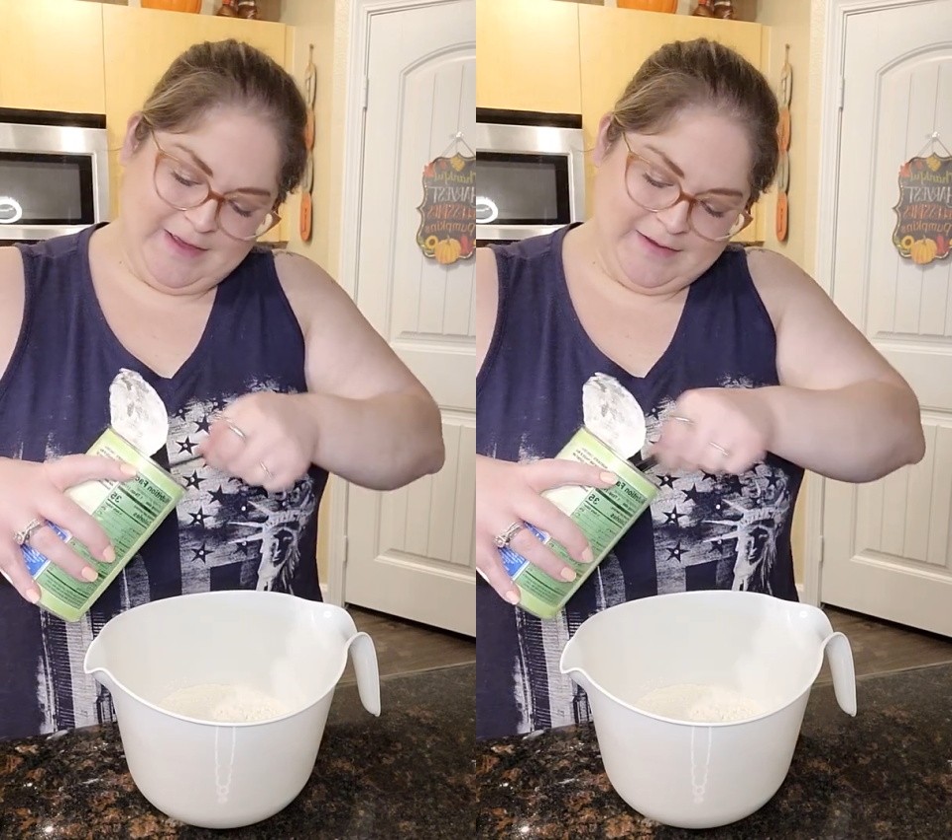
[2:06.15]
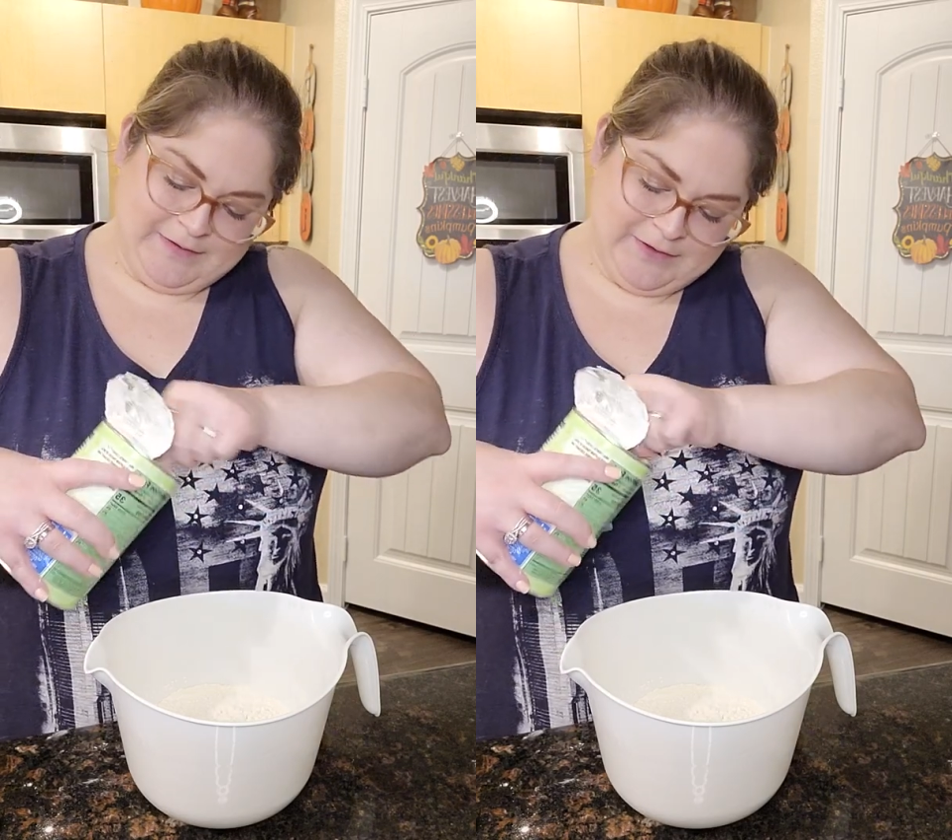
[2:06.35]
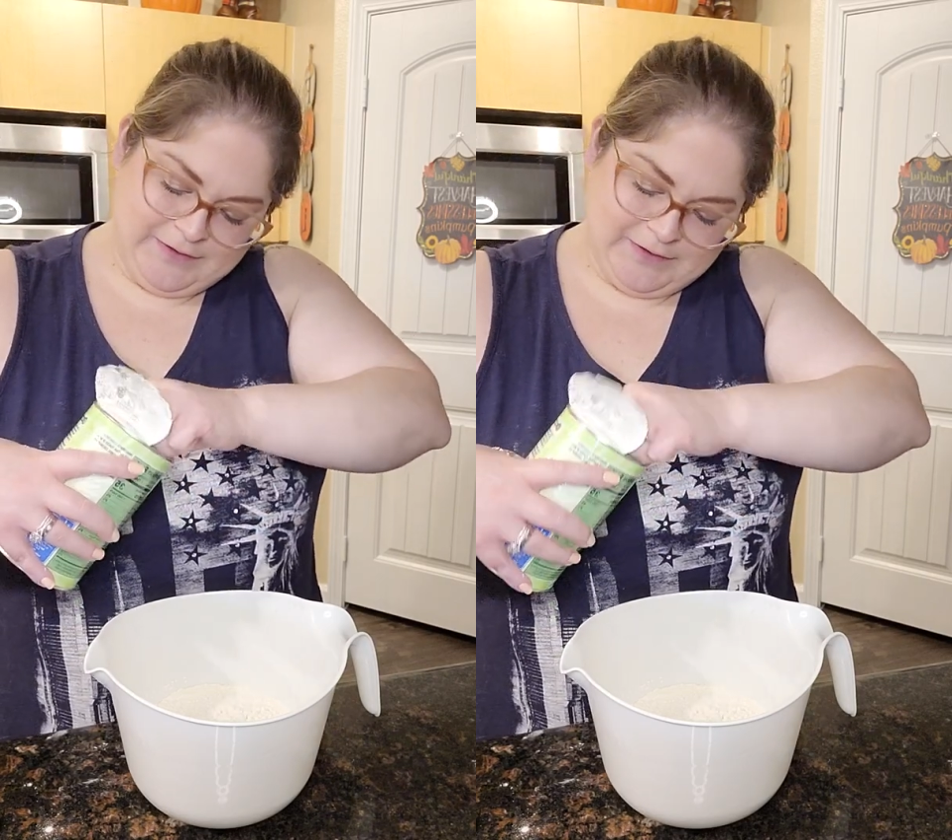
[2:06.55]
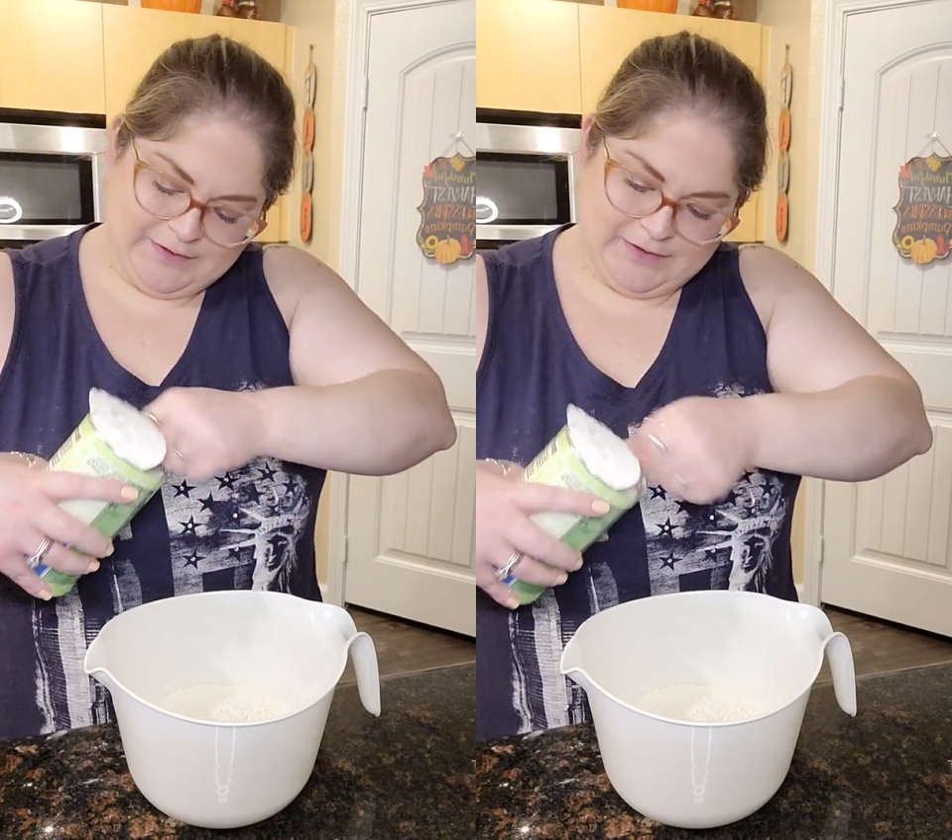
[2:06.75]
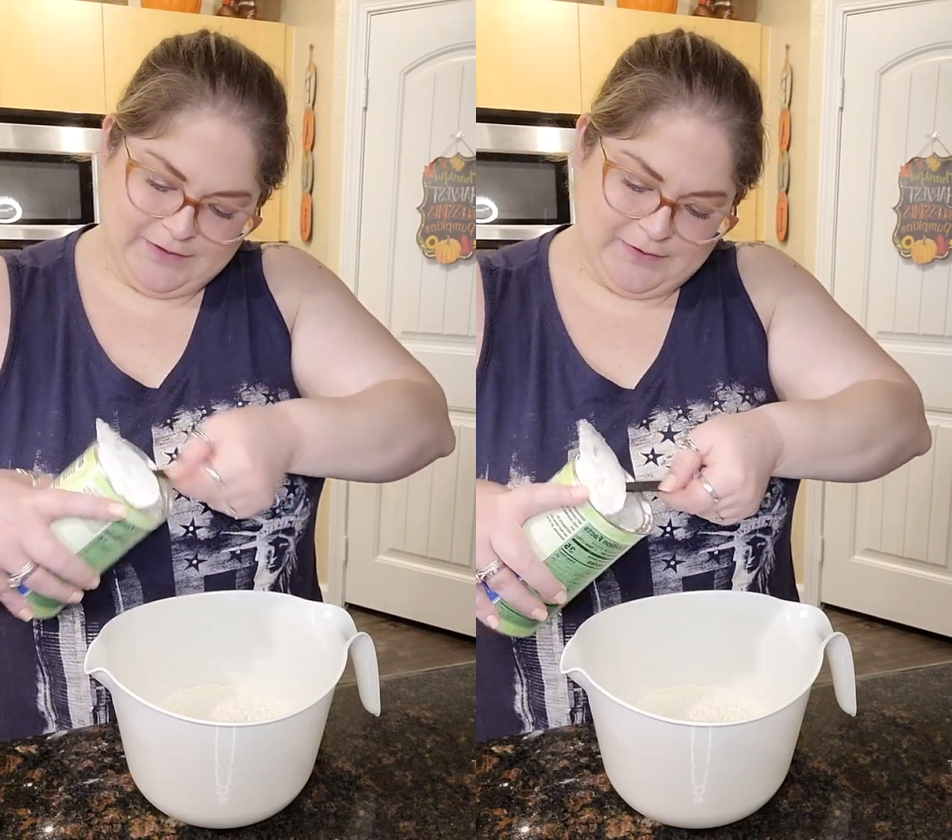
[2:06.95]
So just going
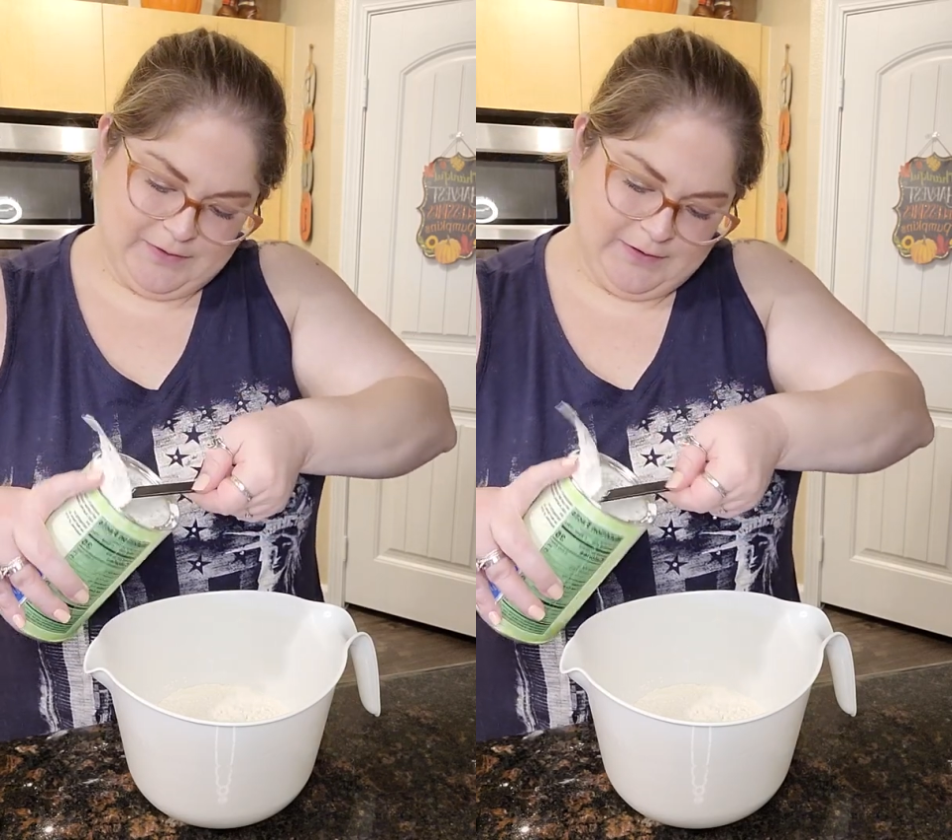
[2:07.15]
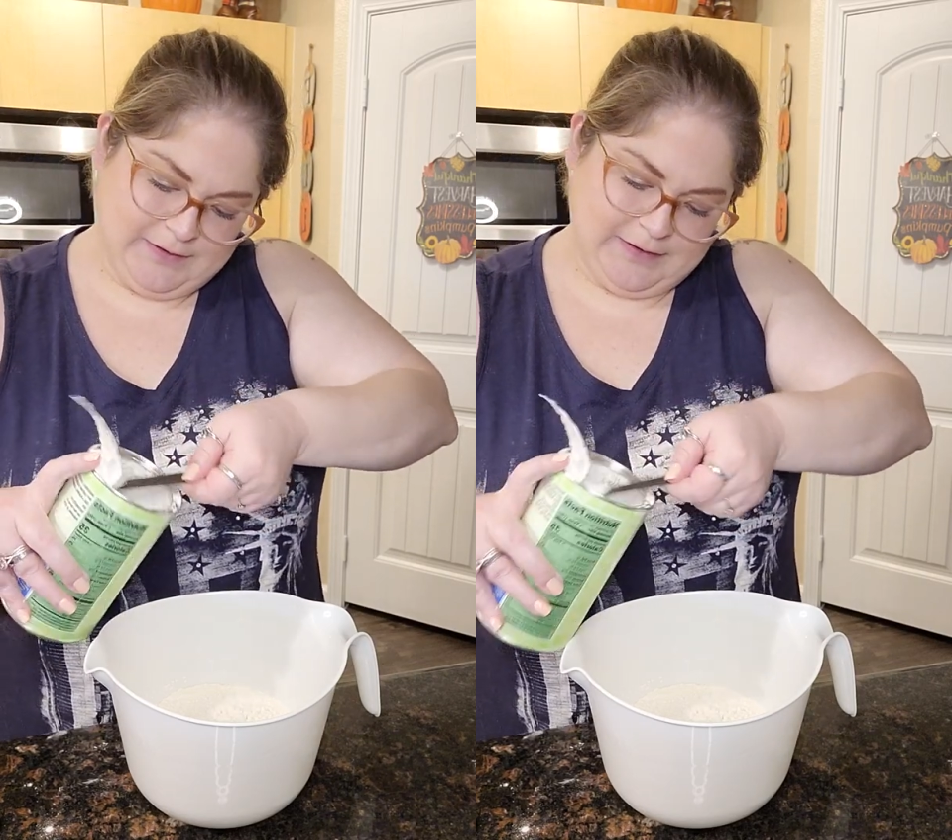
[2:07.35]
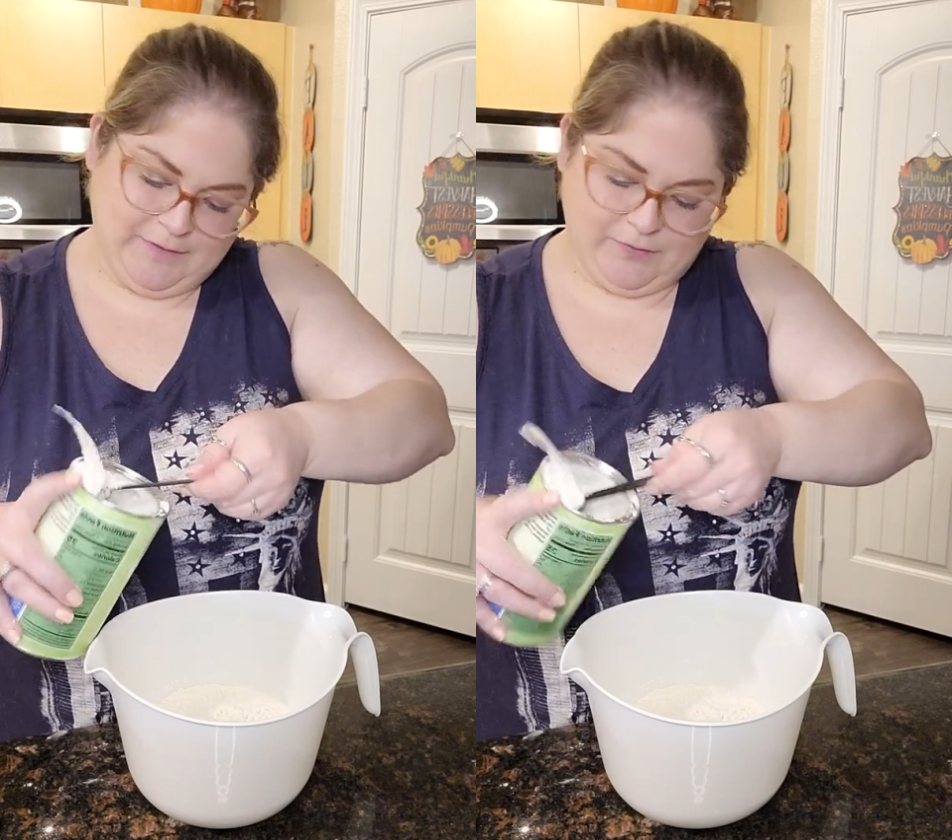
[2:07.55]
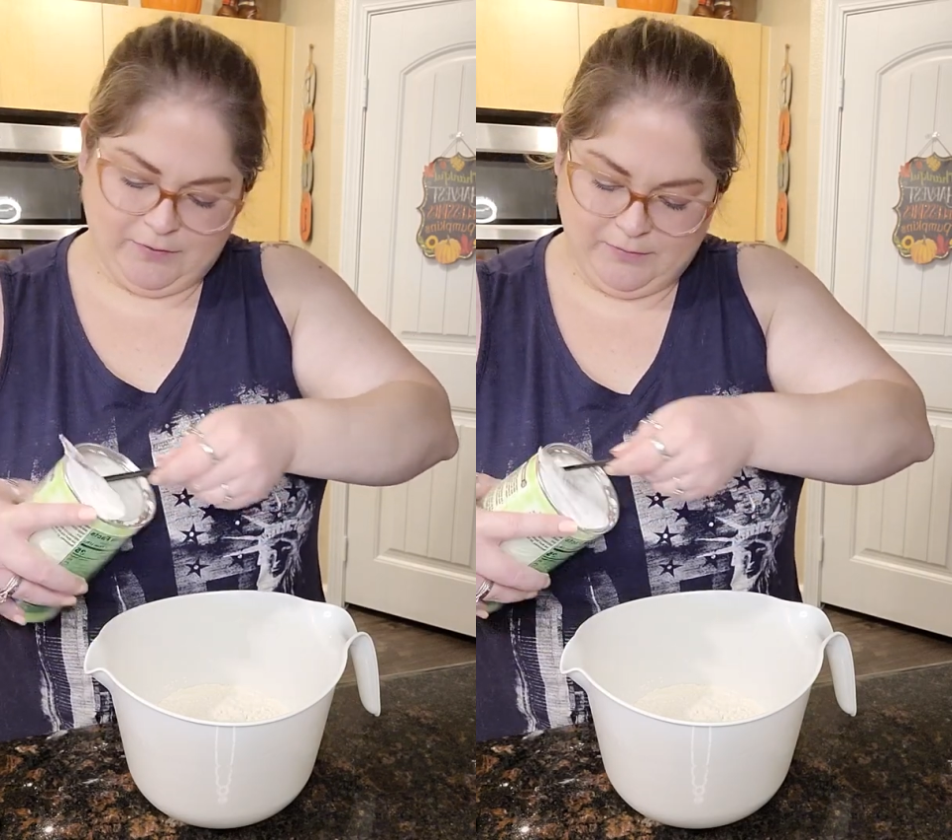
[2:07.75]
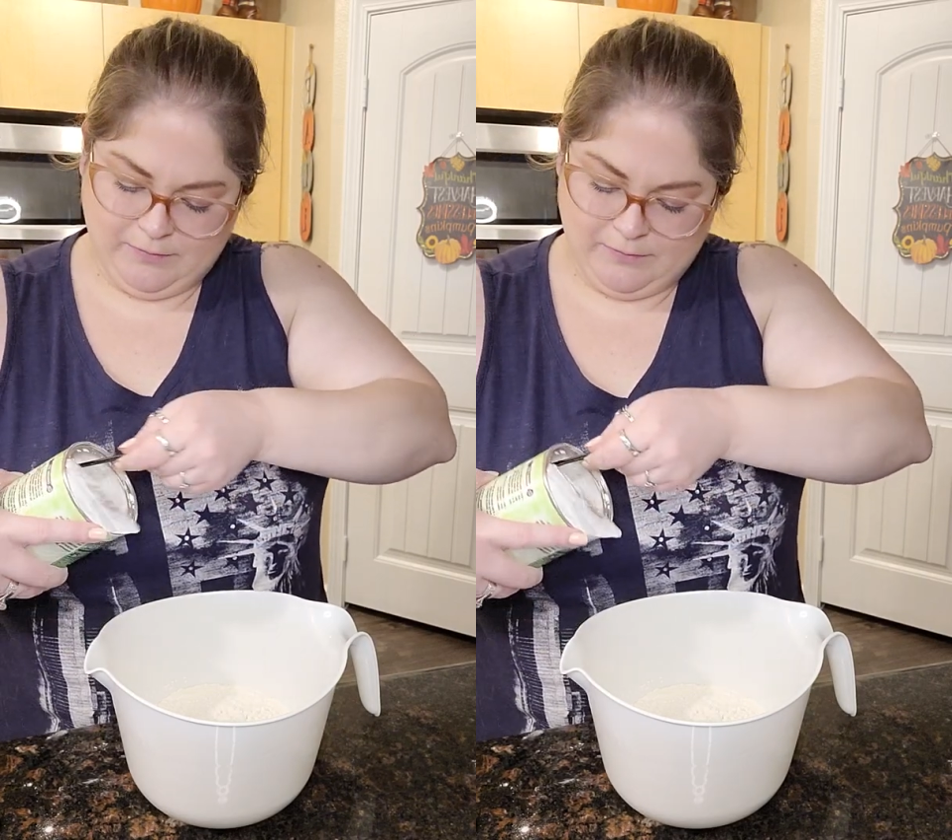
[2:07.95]
to do
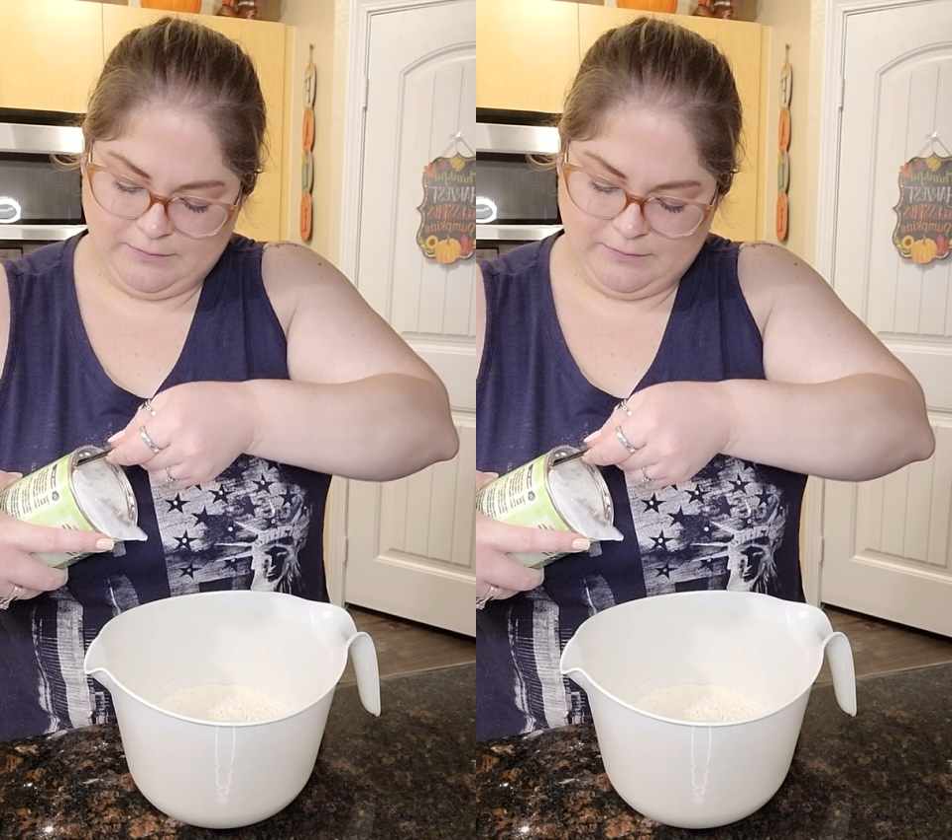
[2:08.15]
level